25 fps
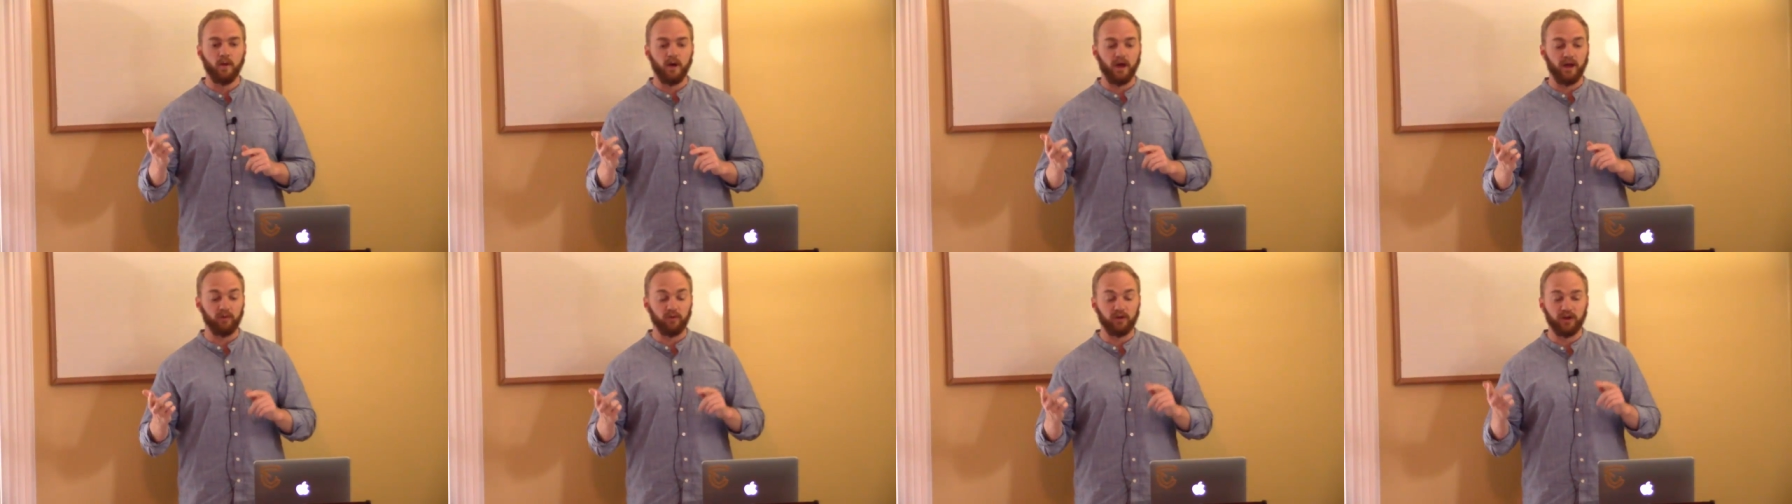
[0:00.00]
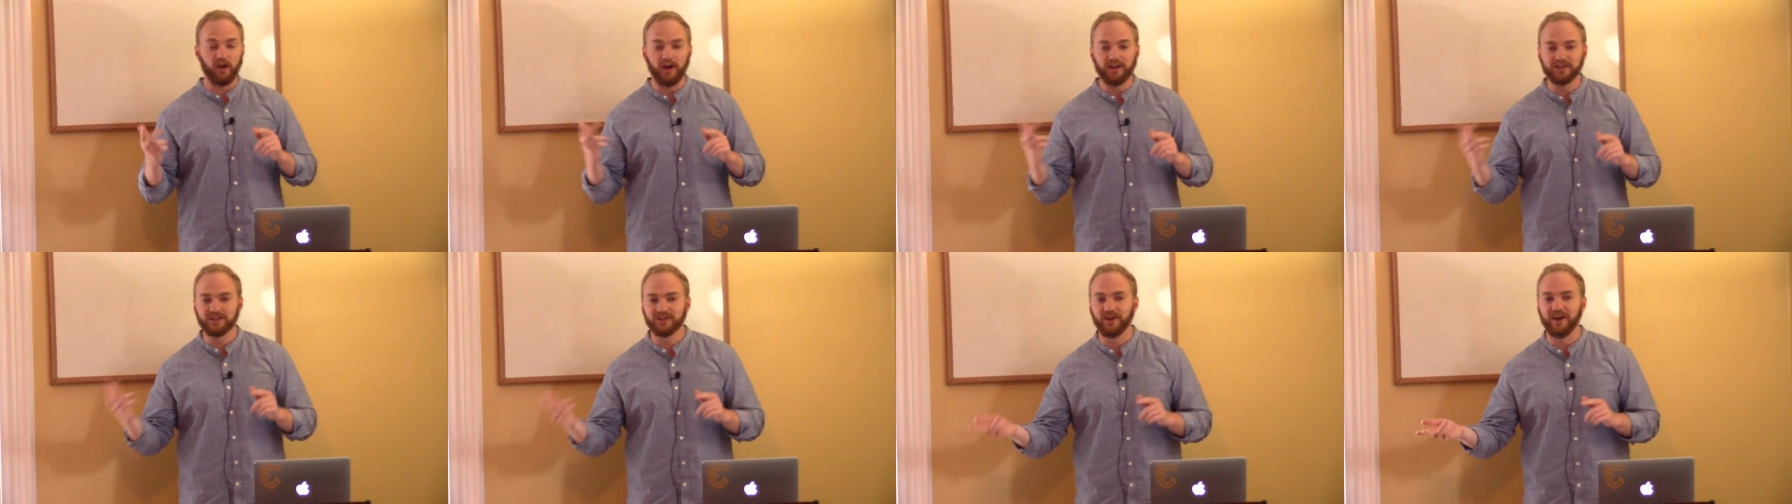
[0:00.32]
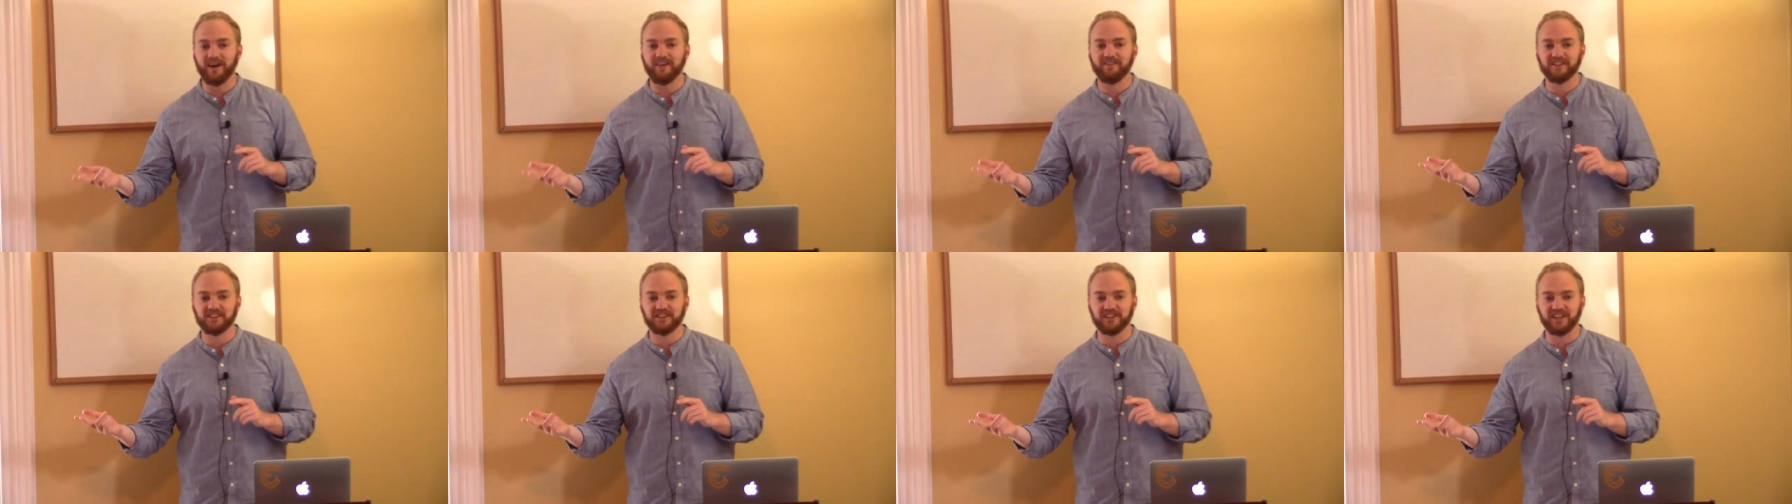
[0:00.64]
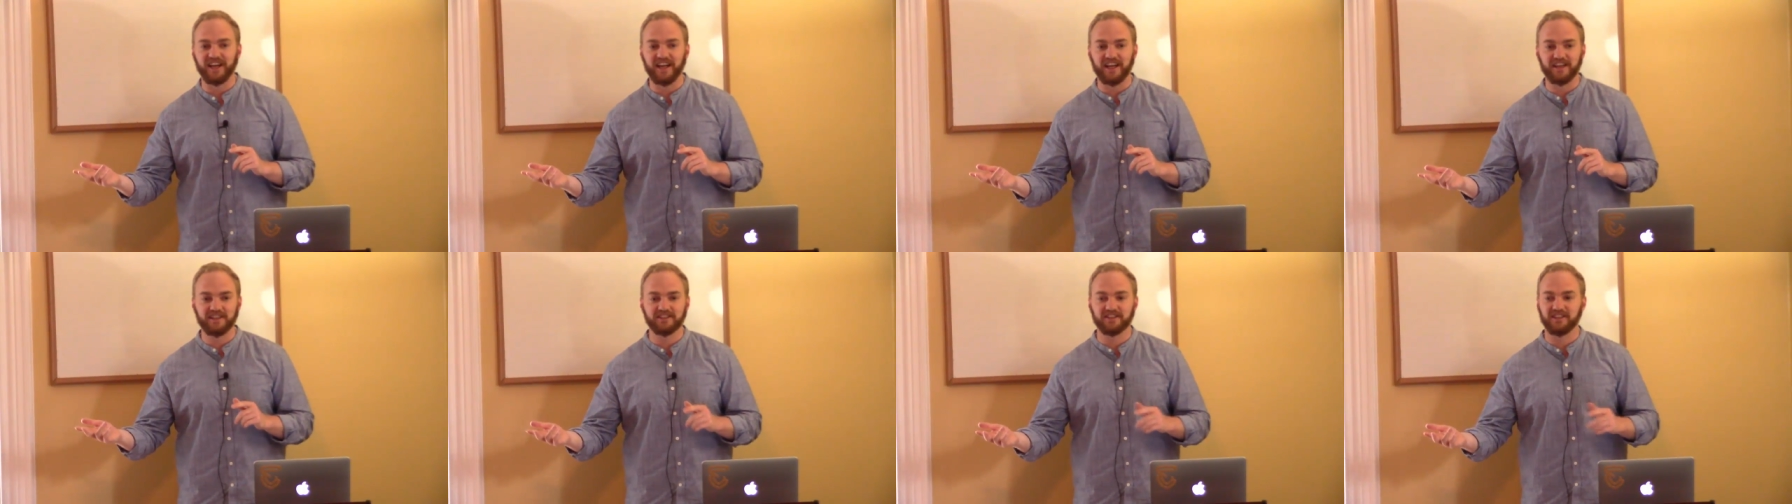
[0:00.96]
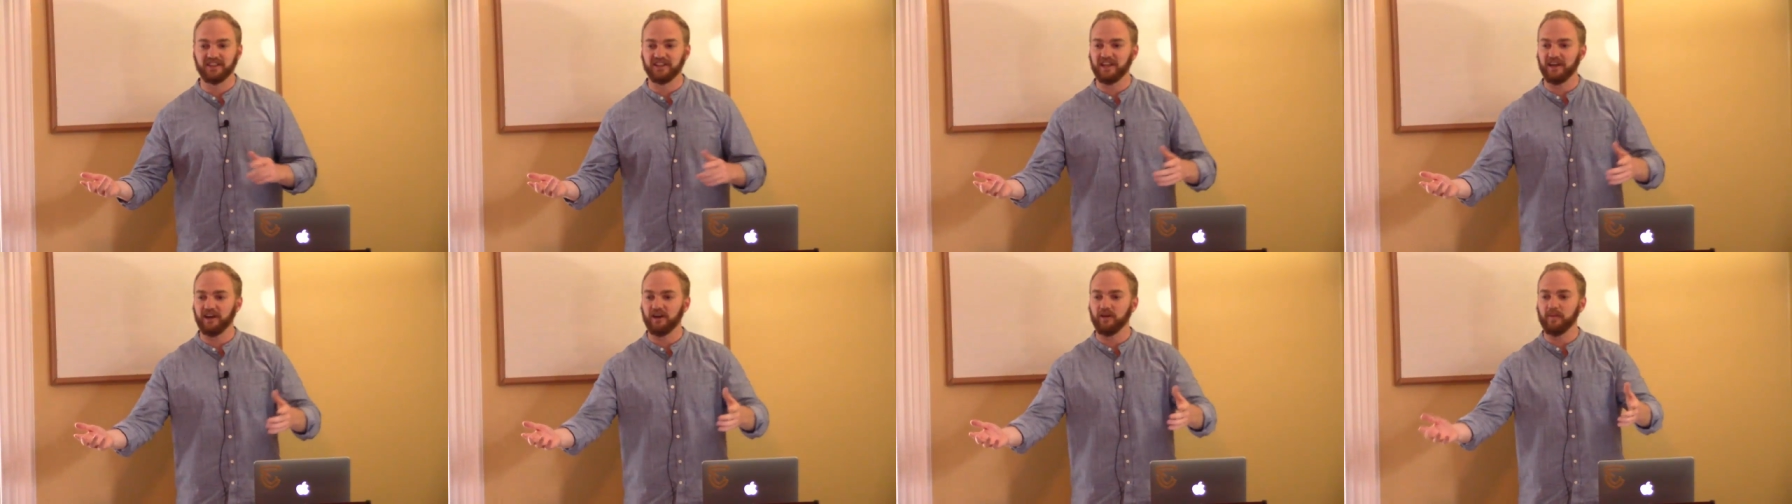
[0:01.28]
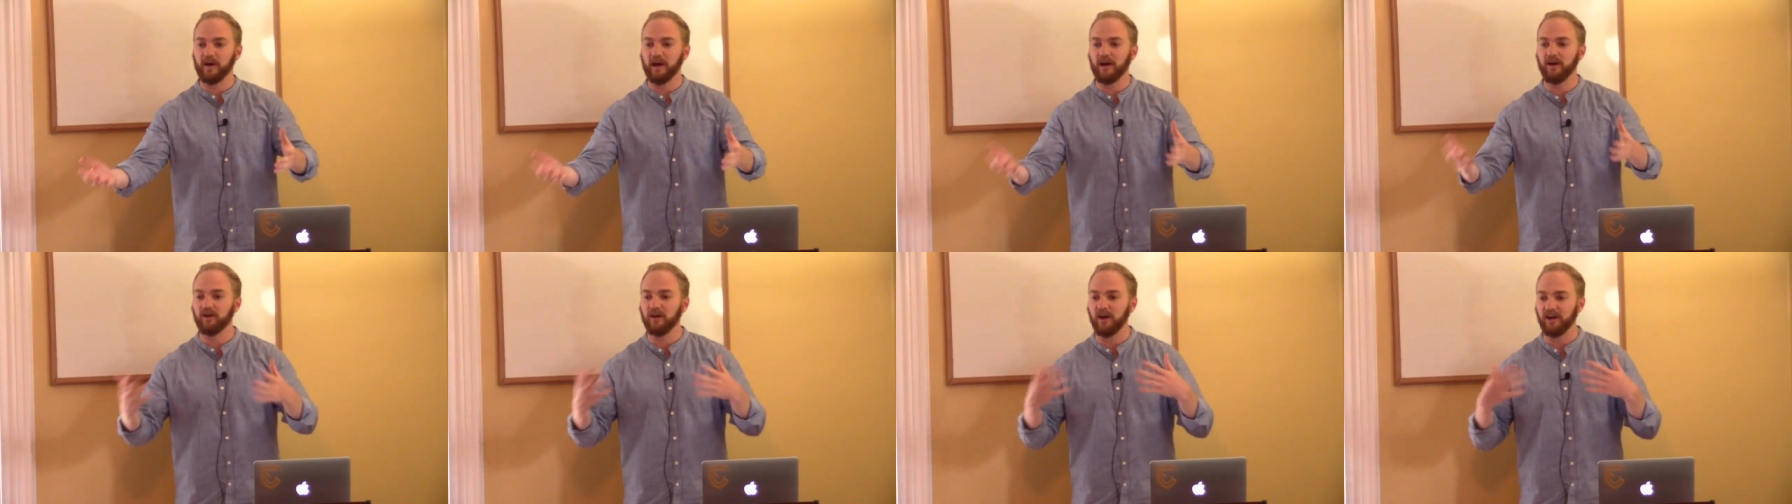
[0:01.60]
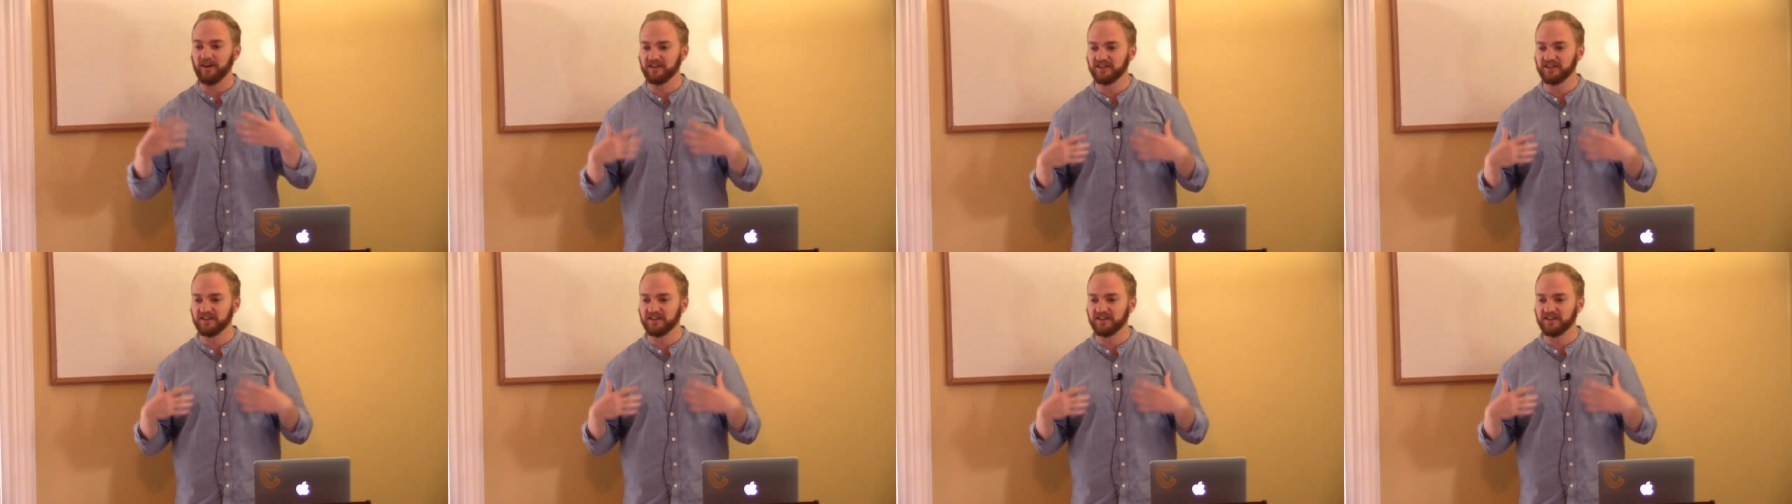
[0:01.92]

and we also have a chance to care about